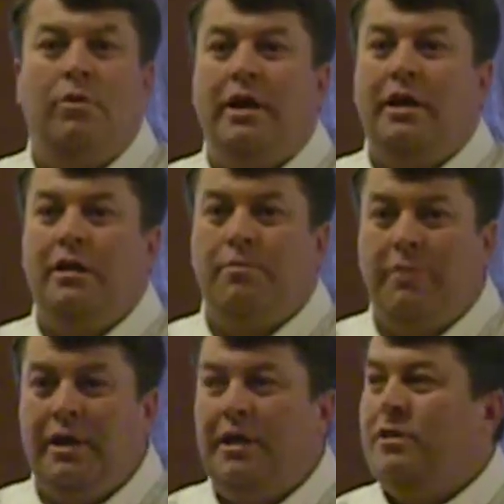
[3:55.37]
breaking the
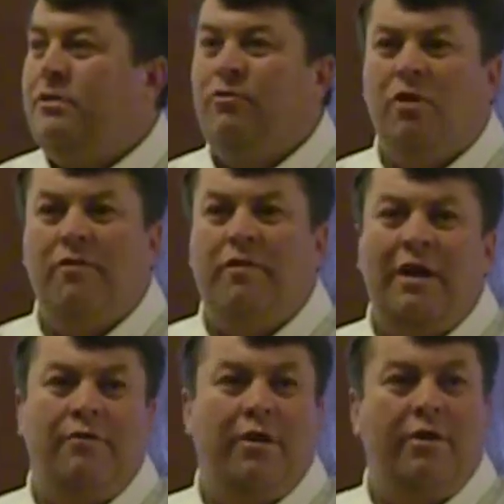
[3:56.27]
peace, 4 or 5
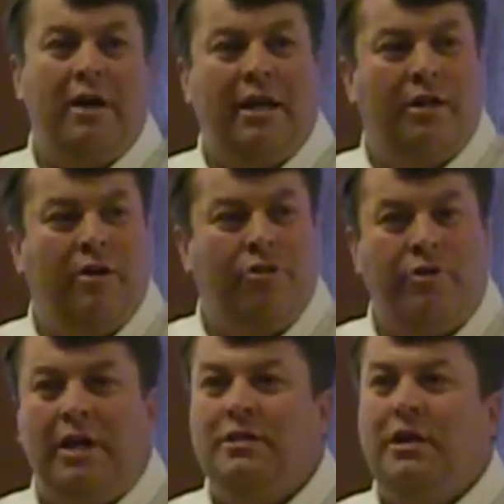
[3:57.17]
other
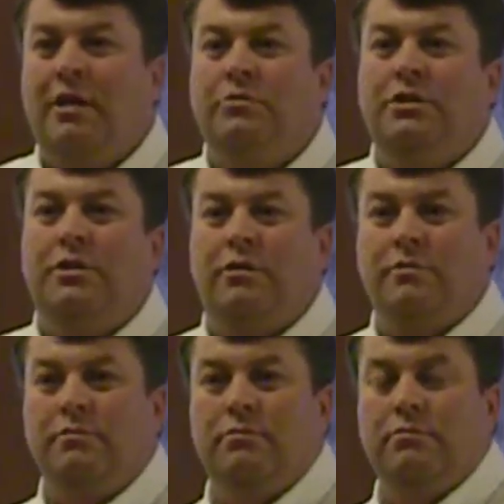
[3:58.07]
threats that I was
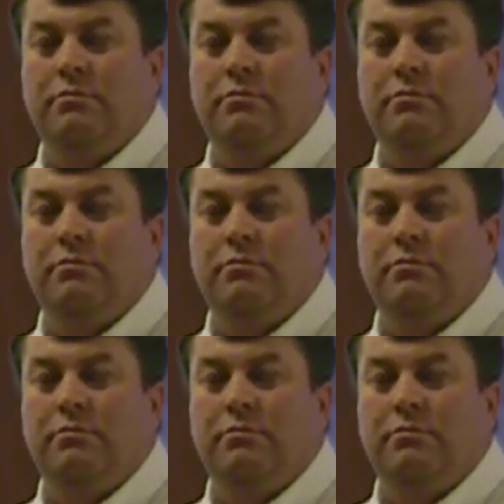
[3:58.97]
told.